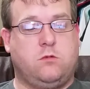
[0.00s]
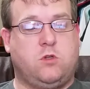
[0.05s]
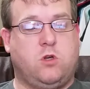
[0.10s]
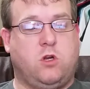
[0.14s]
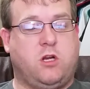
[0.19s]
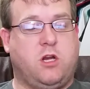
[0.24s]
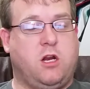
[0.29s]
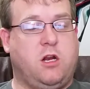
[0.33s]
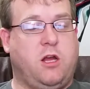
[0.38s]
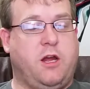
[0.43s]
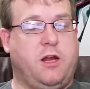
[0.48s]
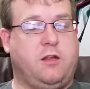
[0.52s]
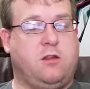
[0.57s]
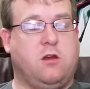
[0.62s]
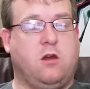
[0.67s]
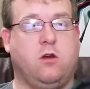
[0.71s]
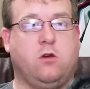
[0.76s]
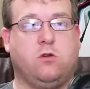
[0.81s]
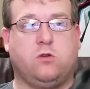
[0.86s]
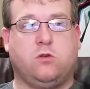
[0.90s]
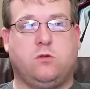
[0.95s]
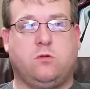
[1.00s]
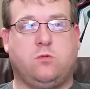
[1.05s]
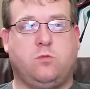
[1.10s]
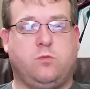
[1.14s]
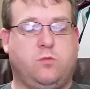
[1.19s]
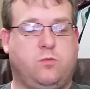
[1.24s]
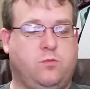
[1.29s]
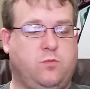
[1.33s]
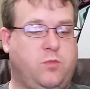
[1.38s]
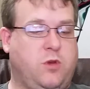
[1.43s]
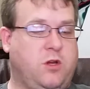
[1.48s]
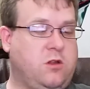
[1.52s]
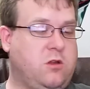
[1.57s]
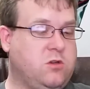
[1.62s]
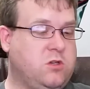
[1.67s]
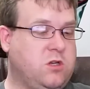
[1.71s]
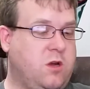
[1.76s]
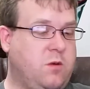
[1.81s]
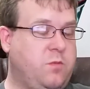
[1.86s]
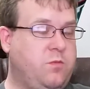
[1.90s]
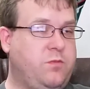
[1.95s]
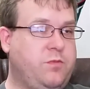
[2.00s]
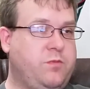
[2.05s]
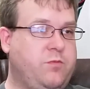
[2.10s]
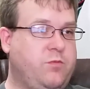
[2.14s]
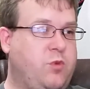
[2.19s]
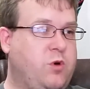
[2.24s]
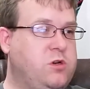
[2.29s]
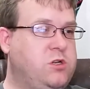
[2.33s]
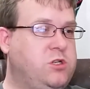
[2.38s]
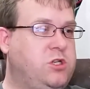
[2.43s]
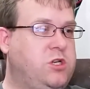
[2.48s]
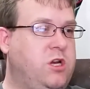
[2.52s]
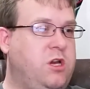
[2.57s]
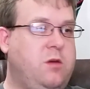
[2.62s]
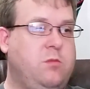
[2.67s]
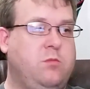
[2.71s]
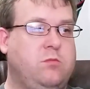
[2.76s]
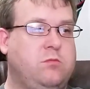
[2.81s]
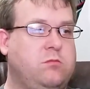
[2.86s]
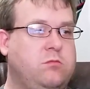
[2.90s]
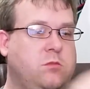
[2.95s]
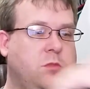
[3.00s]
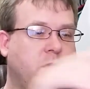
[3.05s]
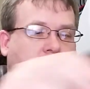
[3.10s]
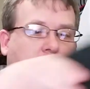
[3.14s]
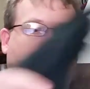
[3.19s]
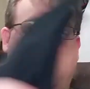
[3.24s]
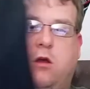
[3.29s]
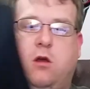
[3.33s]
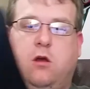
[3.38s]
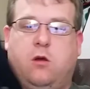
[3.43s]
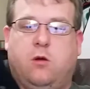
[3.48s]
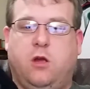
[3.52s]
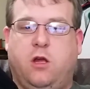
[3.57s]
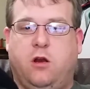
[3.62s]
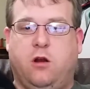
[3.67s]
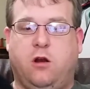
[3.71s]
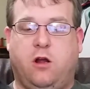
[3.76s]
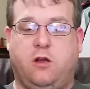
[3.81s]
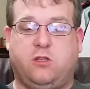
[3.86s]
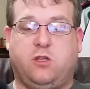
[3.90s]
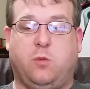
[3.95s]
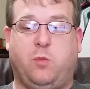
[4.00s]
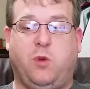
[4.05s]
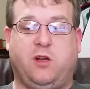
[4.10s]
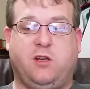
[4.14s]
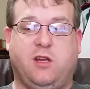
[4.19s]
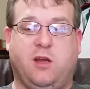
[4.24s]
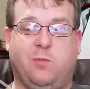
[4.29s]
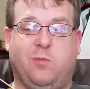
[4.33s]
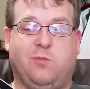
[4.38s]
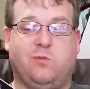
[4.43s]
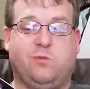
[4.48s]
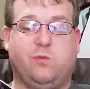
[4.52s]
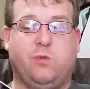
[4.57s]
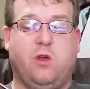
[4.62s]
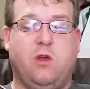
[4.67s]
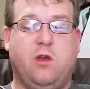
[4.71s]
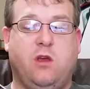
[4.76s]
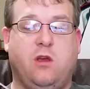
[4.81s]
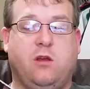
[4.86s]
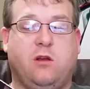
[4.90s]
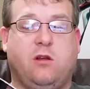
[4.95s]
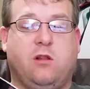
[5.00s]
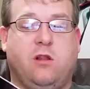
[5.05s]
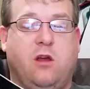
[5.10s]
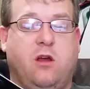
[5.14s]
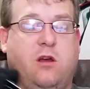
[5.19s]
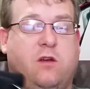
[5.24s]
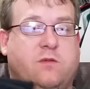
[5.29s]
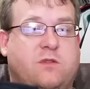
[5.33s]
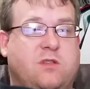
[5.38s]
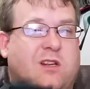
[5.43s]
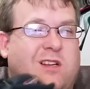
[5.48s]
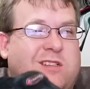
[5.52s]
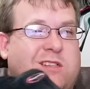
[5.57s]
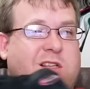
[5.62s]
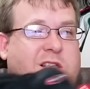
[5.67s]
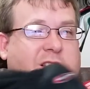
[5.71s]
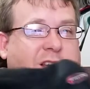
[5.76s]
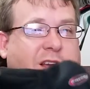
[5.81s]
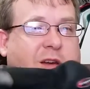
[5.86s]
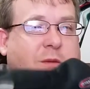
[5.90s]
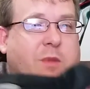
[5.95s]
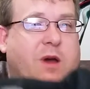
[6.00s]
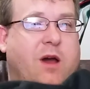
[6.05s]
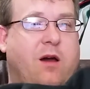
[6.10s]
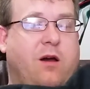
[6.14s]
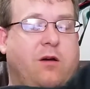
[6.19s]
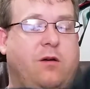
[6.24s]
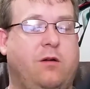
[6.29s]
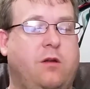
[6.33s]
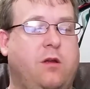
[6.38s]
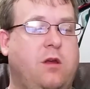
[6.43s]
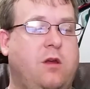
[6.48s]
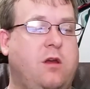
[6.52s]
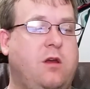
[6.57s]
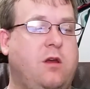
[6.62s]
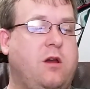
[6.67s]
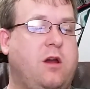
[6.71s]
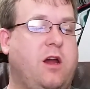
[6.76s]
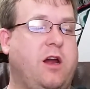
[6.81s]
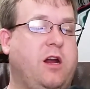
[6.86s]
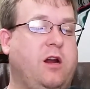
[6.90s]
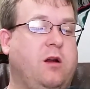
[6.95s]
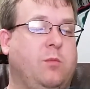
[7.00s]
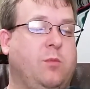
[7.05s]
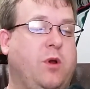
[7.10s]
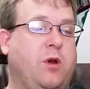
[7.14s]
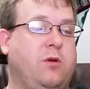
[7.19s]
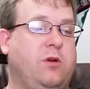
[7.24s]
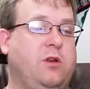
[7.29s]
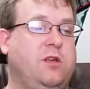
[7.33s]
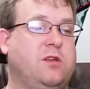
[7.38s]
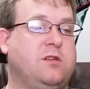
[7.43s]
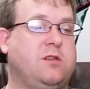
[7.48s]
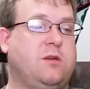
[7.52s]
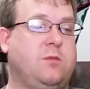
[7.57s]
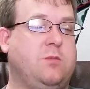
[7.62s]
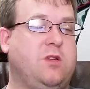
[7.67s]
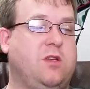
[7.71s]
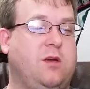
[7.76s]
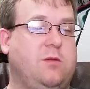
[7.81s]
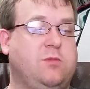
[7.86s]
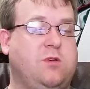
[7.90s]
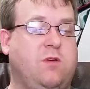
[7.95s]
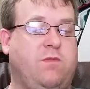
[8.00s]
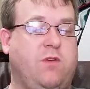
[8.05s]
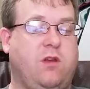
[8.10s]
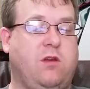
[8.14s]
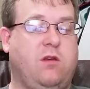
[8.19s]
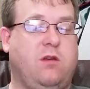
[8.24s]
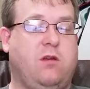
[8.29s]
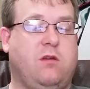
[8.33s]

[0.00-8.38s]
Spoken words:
so I kind of like those. Picked those up pretty cheap. And I also picked up gloves. And that's the thing about Iron Pony, is sometimes